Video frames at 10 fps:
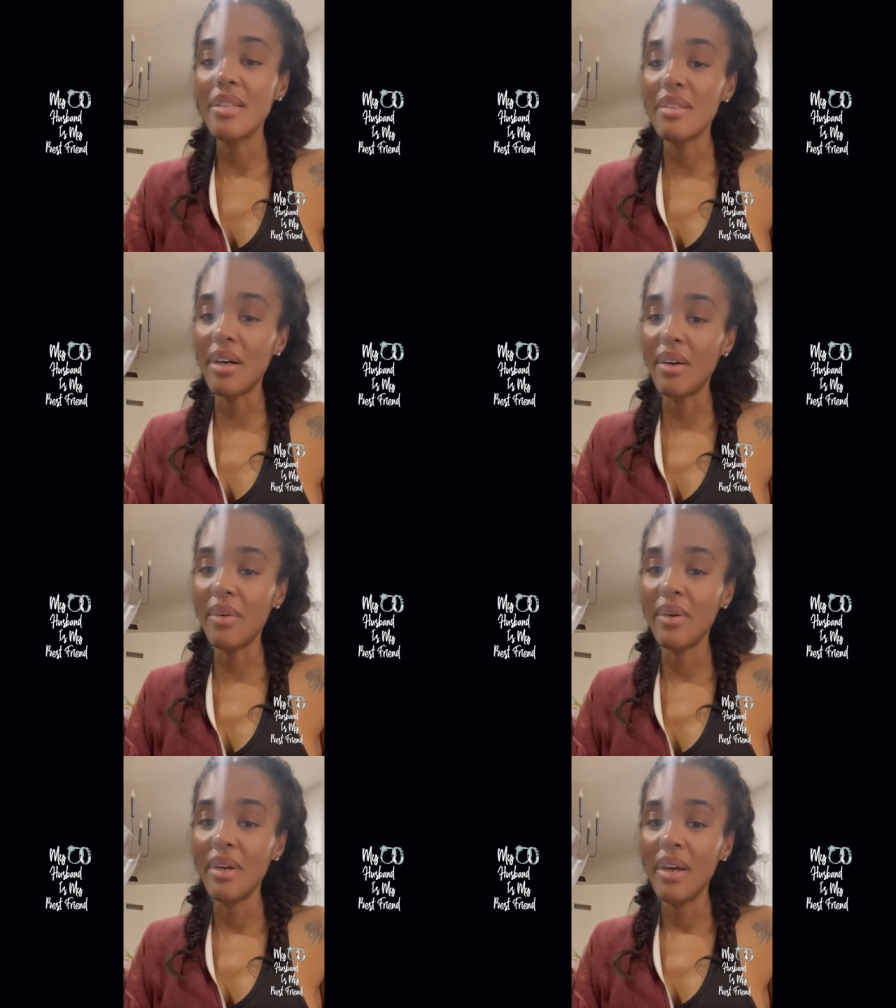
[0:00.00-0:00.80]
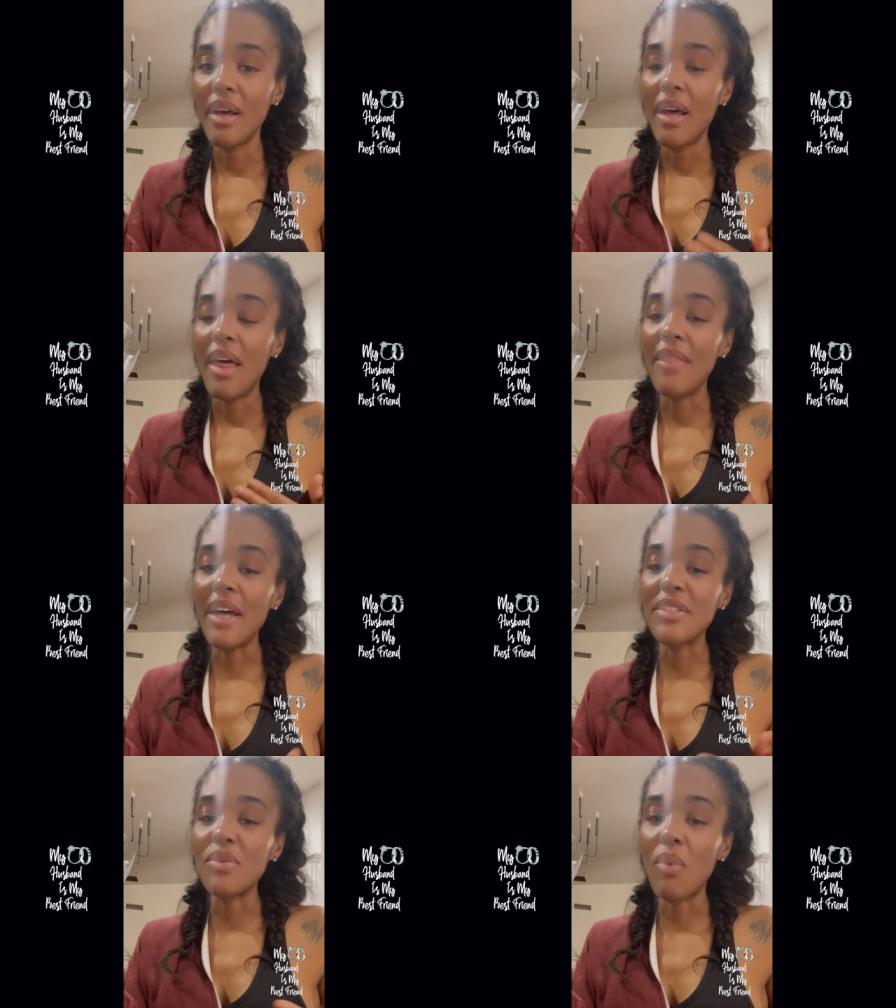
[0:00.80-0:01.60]
So
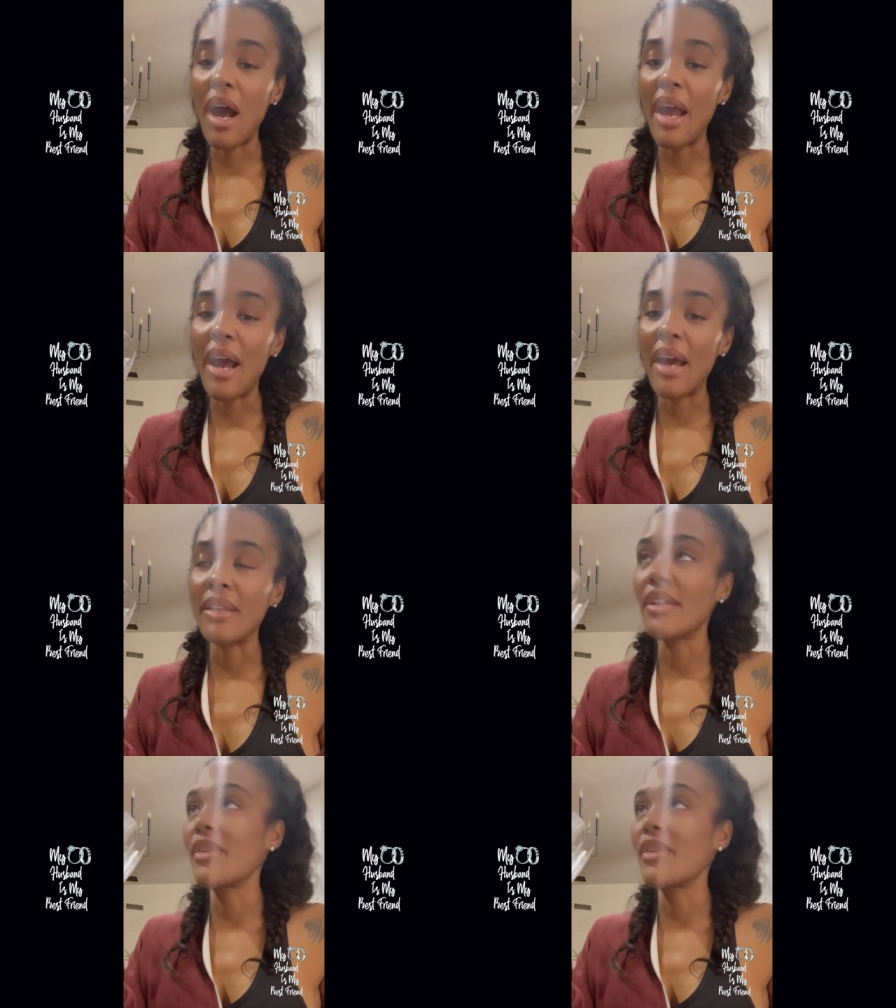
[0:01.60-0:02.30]
that's why I